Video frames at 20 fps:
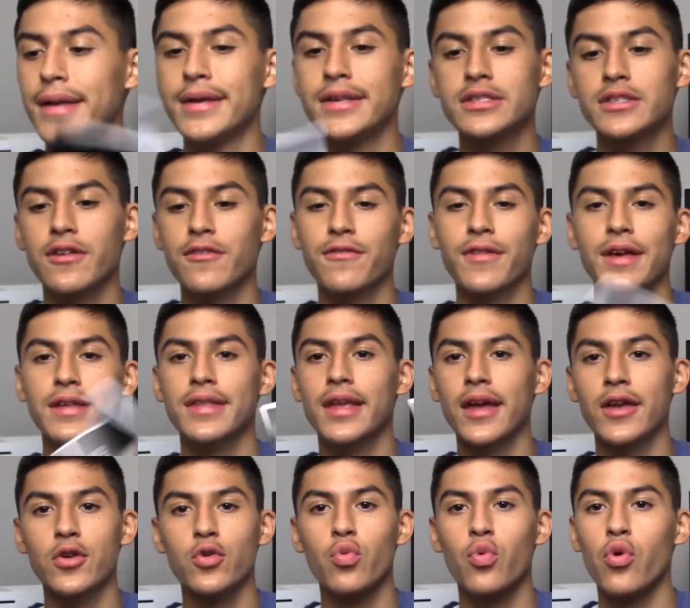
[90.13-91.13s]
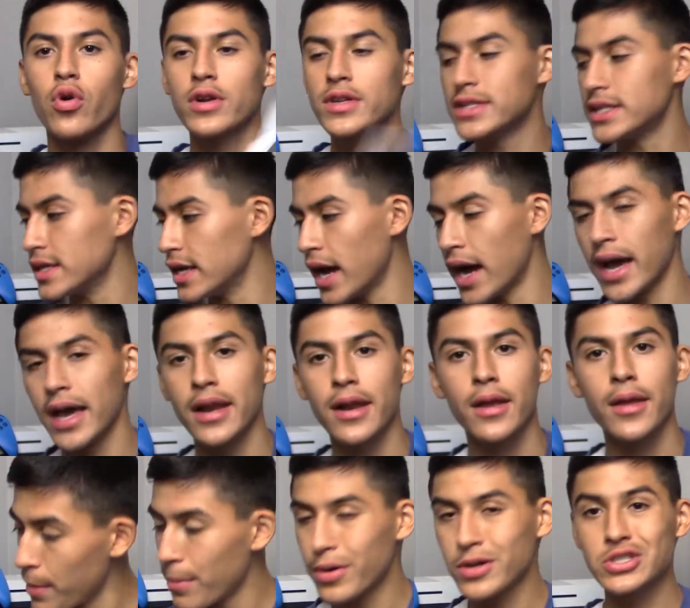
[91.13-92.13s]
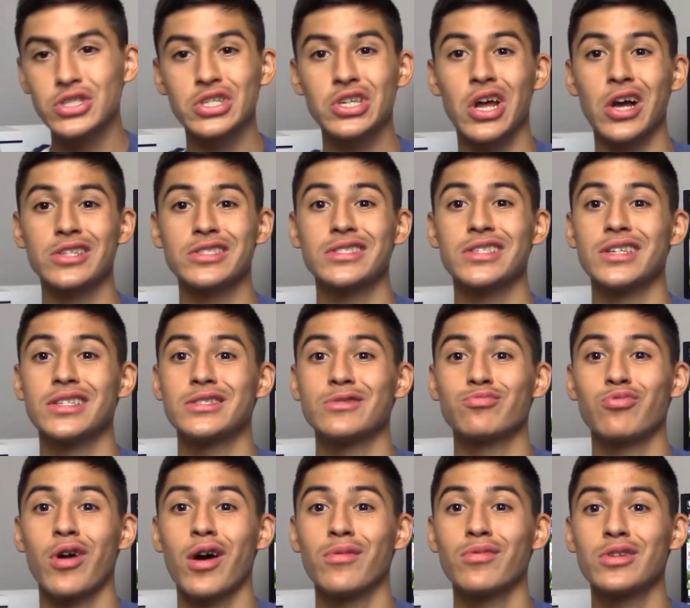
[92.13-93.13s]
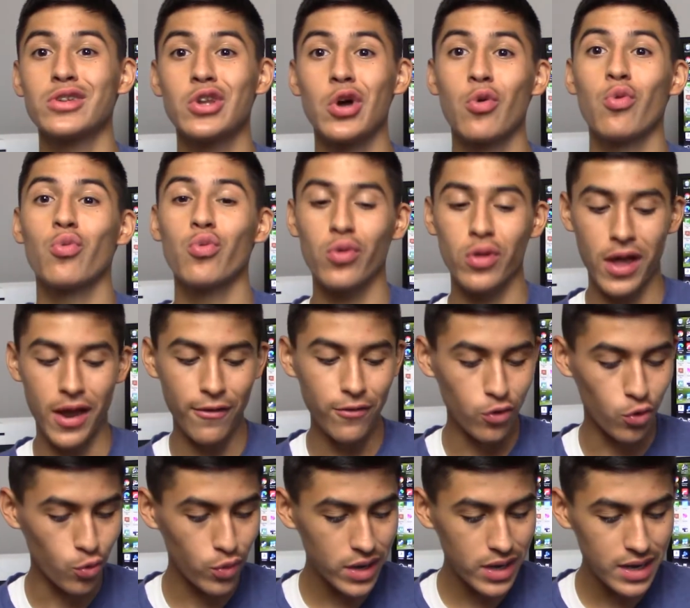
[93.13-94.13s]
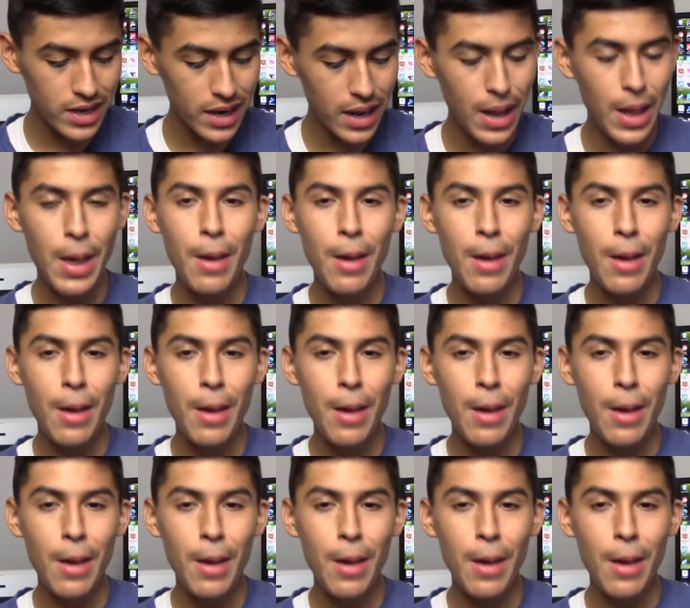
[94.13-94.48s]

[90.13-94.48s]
stuff like that, your warranty guide. Bunch of nonsense probably no one will ever read.